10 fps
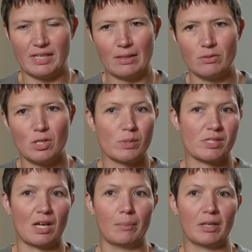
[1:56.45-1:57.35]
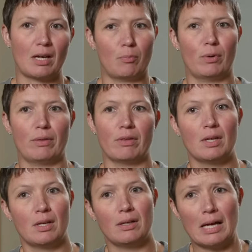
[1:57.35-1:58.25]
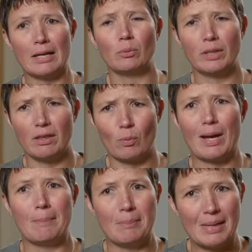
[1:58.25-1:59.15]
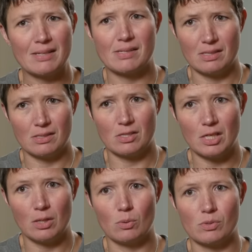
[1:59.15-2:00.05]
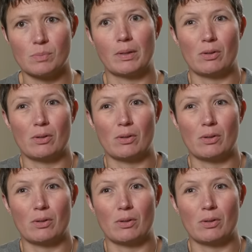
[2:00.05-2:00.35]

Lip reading: down to is coming up with not only the right medicines to use, but